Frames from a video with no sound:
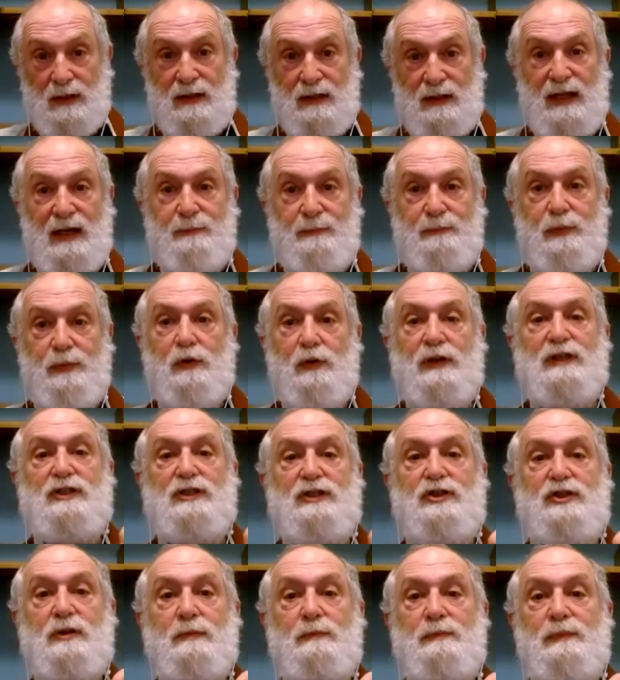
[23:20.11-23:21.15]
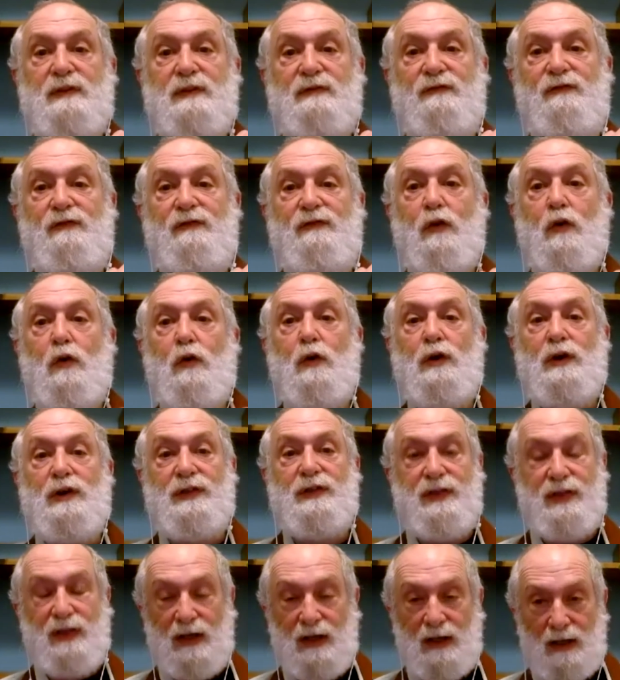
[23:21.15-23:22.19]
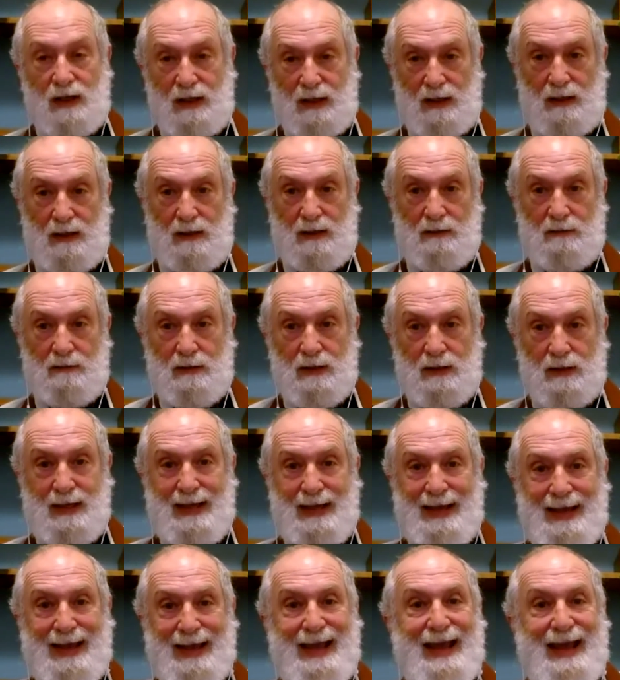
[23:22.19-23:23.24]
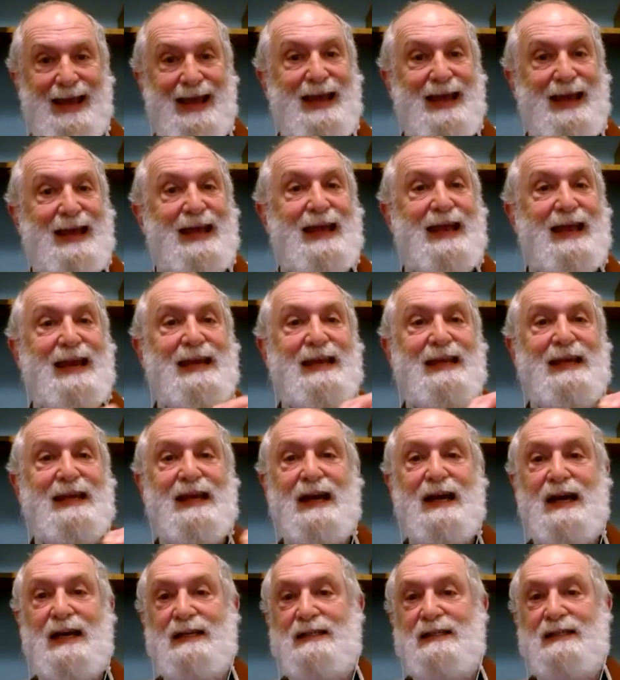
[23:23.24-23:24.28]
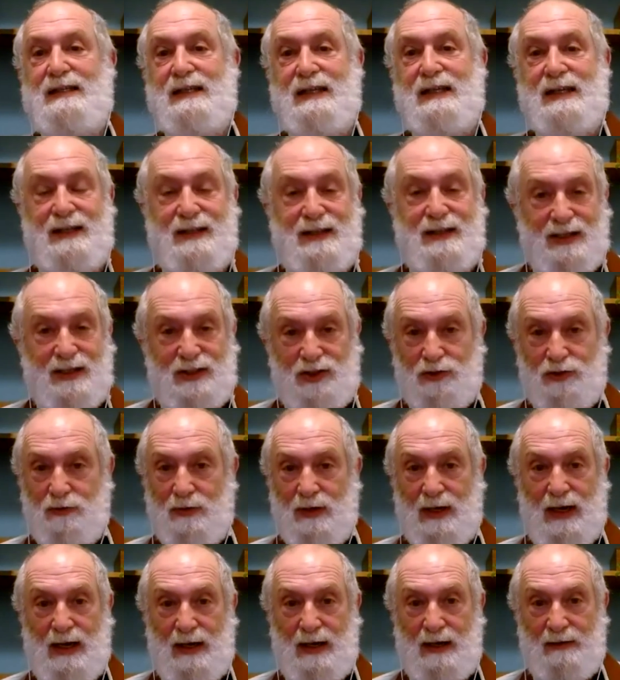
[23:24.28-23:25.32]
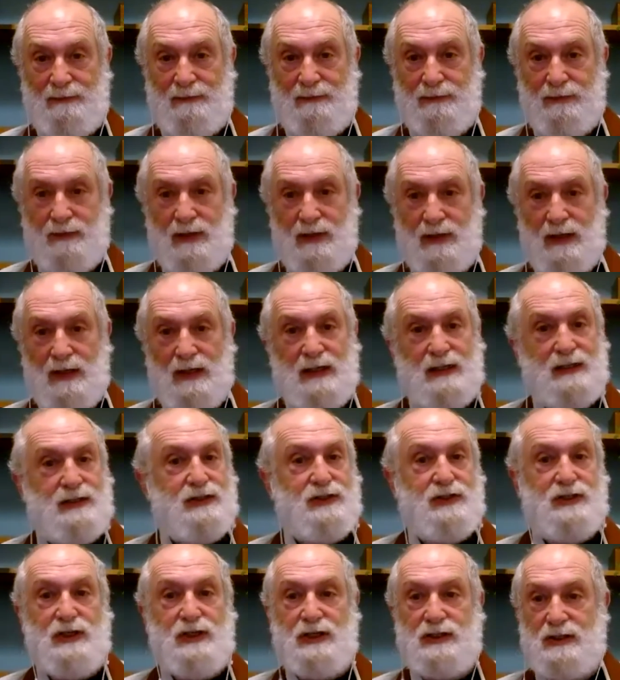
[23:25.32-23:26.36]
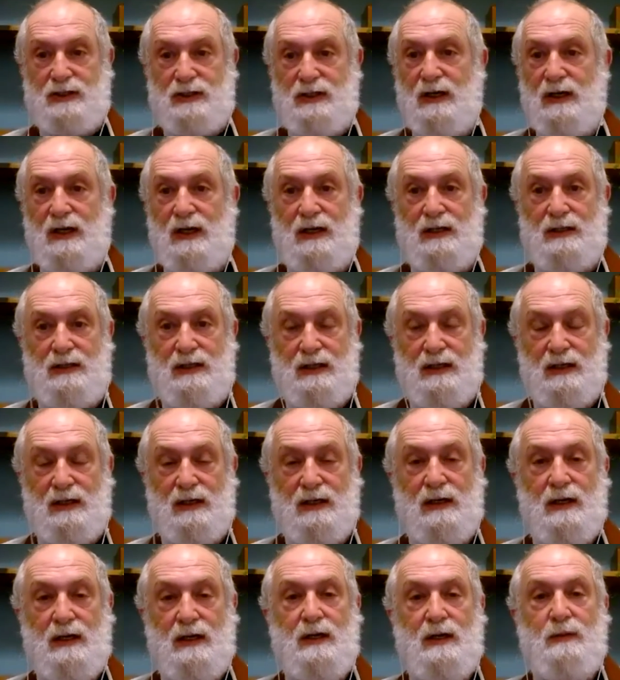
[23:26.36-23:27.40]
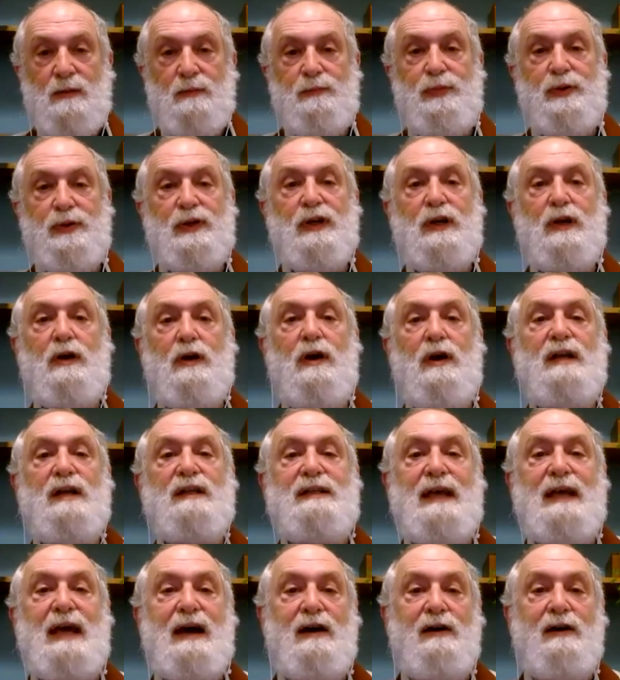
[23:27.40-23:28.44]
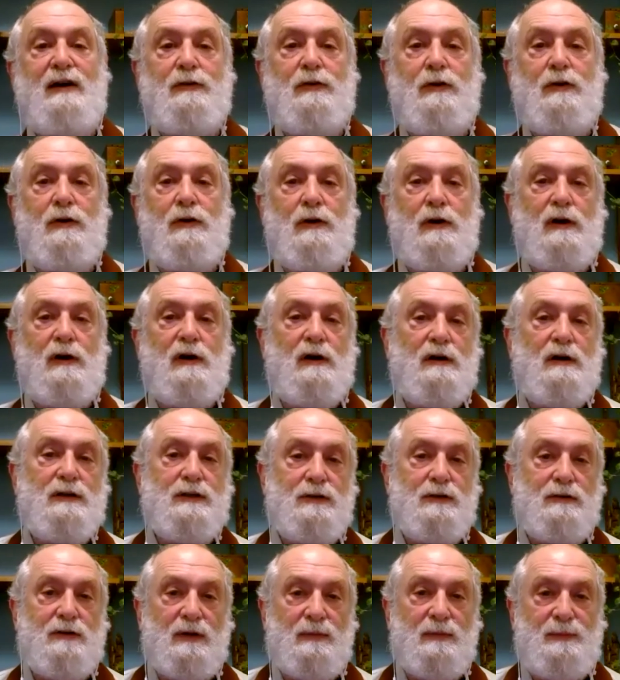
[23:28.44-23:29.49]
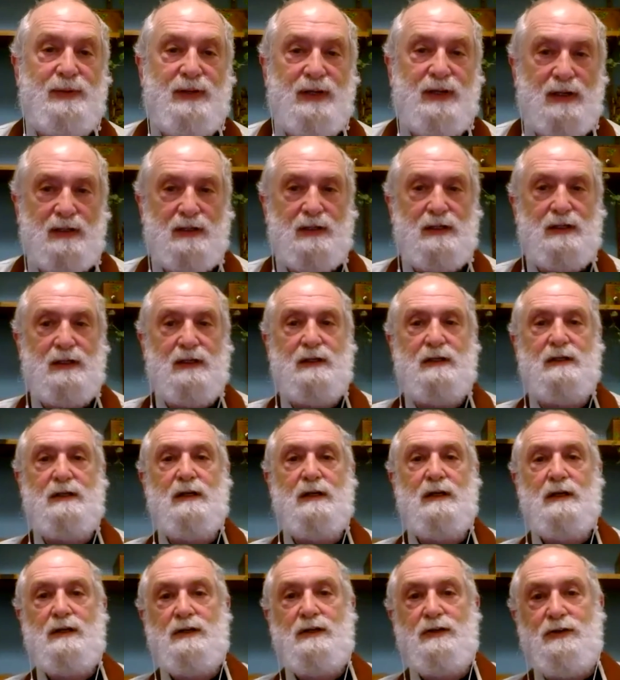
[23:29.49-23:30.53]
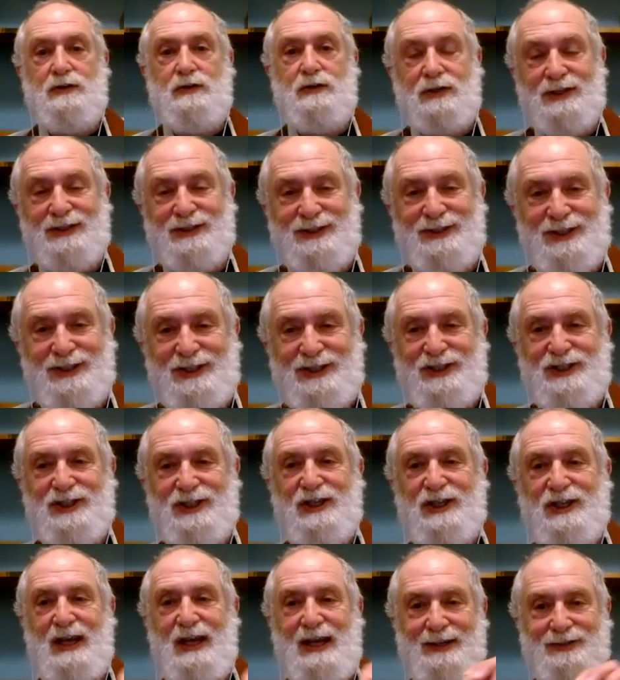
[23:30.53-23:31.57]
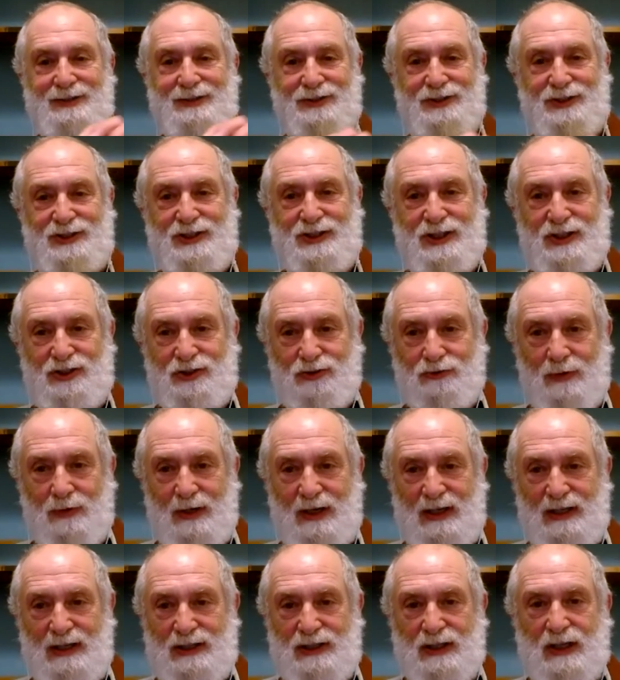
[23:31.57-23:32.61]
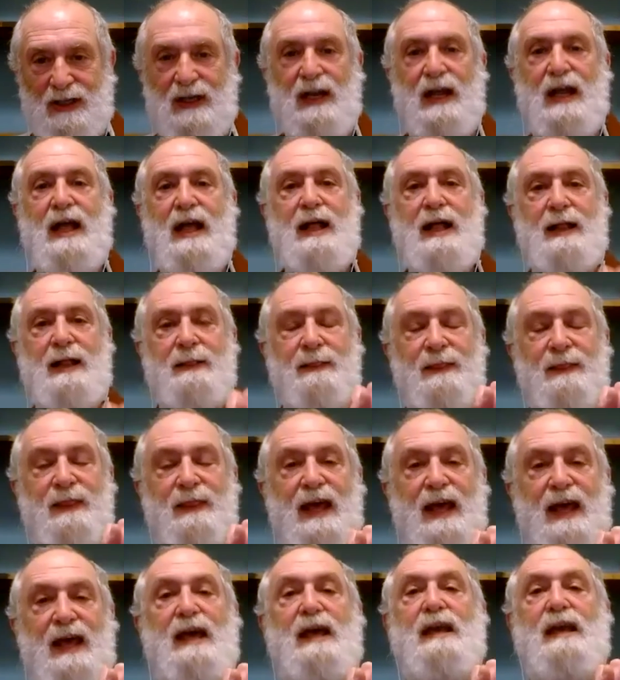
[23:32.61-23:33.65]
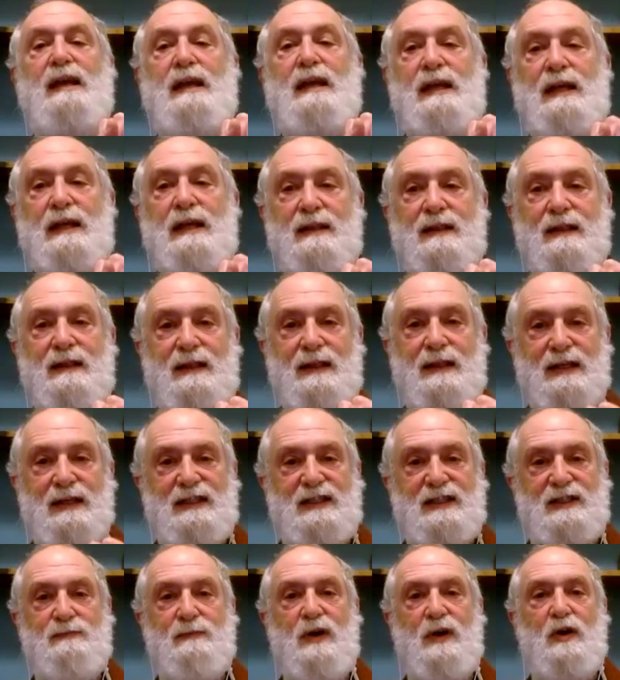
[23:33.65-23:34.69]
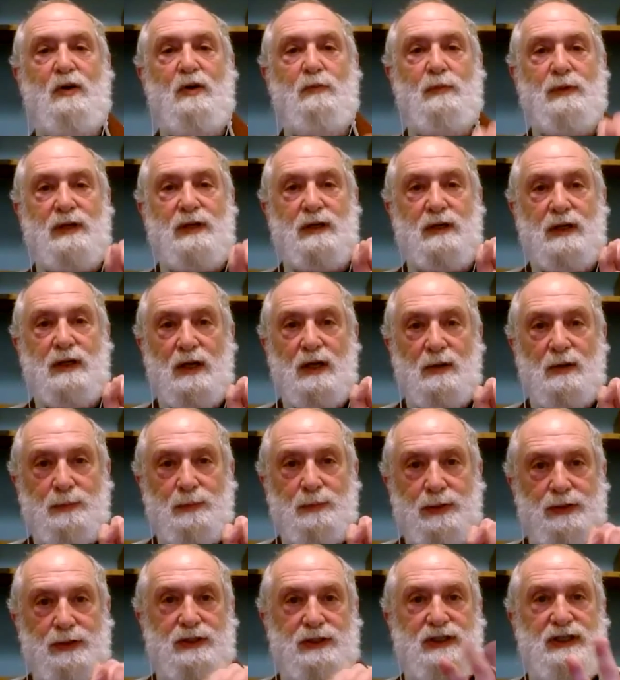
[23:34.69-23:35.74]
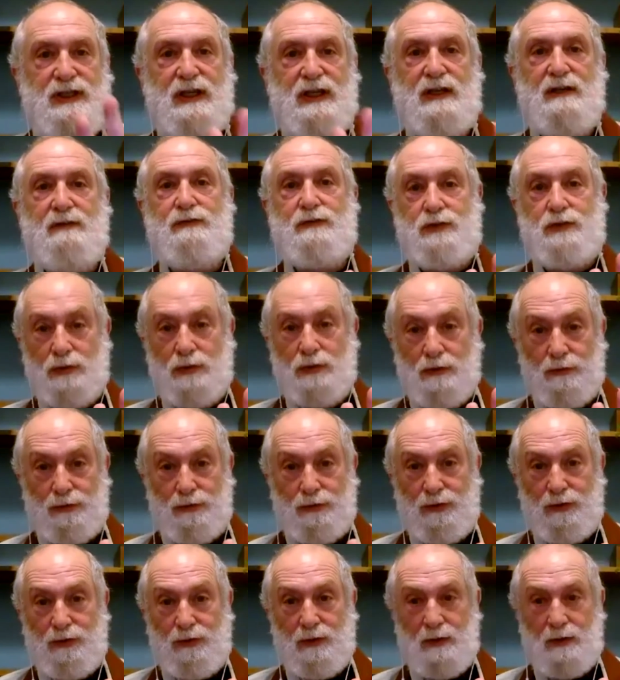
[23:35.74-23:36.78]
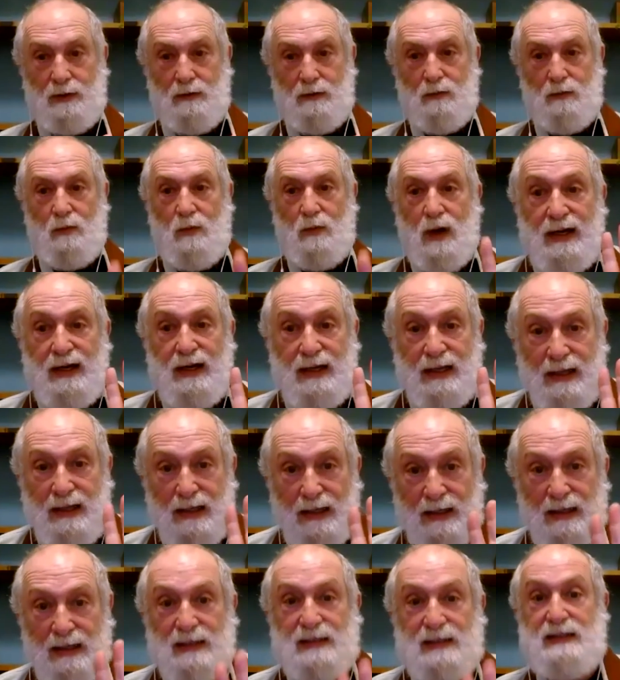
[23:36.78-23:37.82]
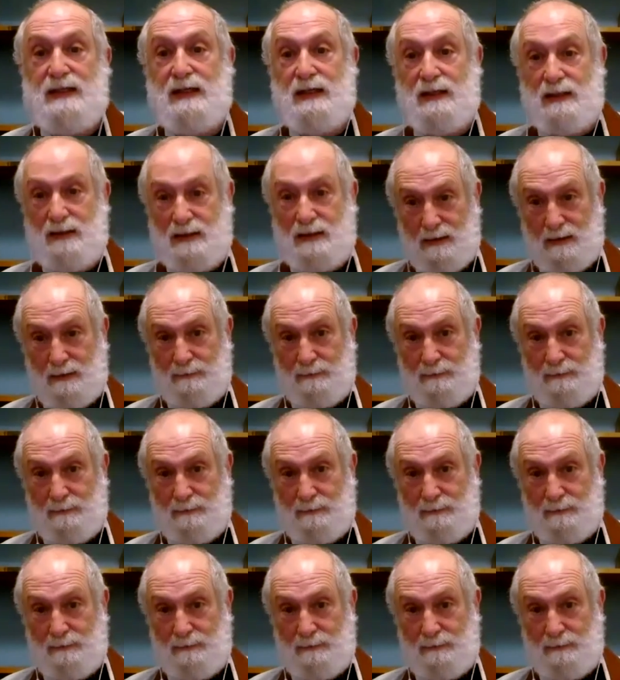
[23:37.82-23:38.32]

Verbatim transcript: That points to before thinking. Any idea that you have is just an idea. Put down all your opinion, your condition, and your situation. Then in this moment, perceive truth. What is it?